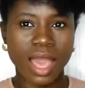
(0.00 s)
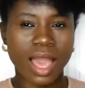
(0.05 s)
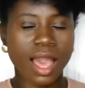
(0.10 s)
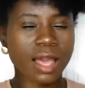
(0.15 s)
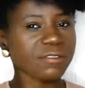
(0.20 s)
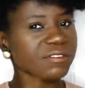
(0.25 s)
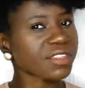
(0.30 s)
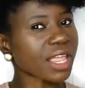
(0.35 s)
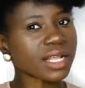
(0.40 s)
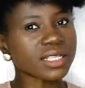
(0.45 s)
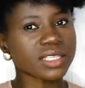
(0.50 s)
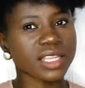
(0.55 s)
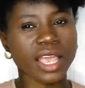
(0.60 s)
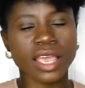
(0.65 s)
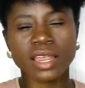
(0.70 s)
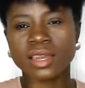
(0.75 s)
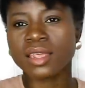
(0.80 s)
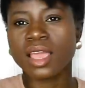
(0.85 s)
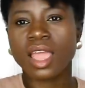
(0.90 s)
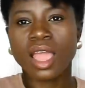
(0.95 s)
After
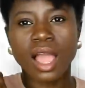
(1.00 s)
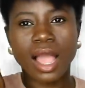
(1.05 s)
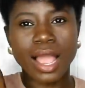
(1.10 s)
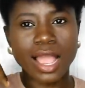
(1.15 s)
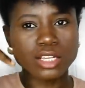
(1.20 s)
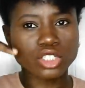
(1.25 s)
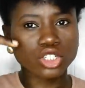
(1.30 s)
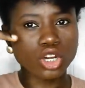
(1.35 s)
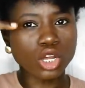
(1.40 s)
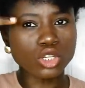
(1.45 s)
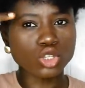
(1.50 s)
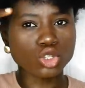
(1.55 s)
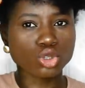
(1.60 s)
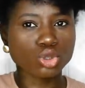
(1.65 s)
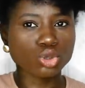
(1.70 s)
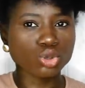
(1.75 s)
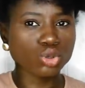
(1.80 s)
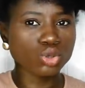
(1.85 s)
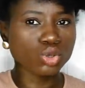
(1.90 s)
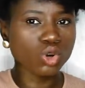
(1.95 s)
then, I just
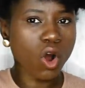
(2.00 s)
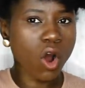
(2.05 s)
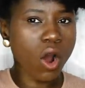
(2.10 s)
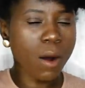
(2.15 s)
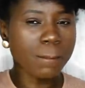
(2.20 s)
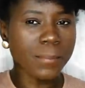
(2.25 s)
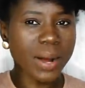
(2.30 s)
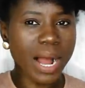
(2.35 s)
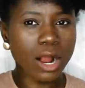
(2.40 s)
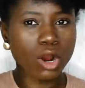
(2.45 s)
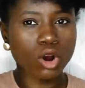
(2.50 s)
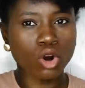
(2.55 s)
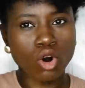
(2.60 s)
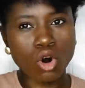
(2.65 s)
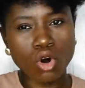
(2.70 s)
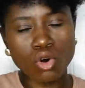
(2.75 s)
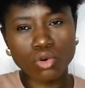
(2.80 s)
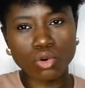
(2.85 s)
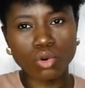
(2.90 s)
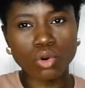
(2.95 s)
do all back
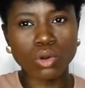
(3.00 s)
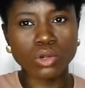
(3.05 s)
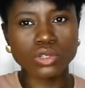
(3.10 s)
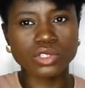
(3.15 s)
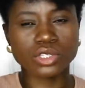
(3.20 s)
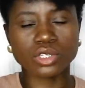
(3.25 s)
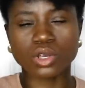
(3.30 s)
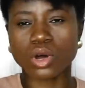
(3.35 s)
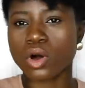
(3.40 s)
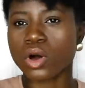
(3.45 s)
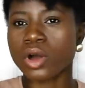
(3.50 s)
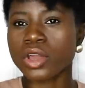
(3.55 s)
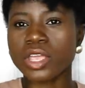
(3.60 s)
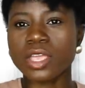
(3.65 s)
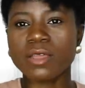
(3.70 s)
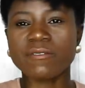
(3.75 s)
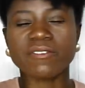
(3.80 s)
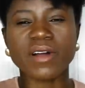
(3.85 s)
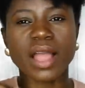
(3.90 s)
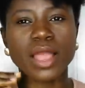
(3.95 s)
cornrows, or
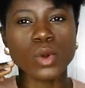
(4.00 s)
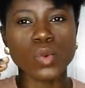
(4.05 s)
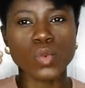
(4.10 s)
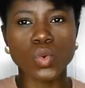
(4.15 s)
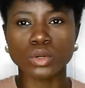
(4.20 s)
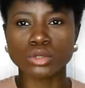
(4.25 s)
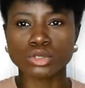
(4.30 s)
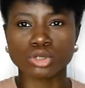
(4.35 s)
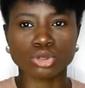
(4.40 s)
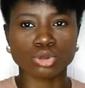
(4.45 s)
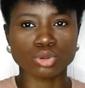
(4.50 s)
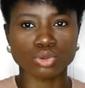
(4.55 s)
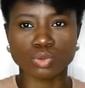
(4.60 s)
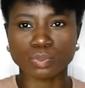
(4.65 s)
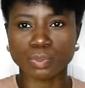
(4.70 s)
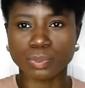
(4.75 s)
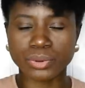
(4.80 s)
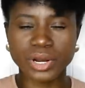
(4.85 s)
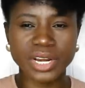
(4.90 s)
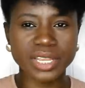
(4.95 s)
if I want to
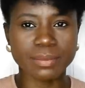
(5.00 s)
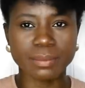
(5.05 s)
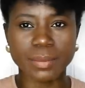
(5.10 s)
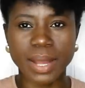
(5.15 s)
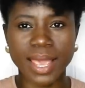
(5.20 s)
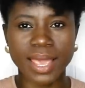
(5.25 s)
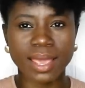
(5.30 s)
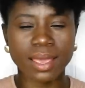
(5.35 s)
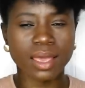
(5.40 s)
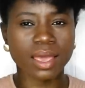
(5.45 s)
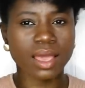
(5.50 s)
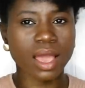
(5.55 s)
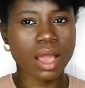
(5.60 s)
braid my hair,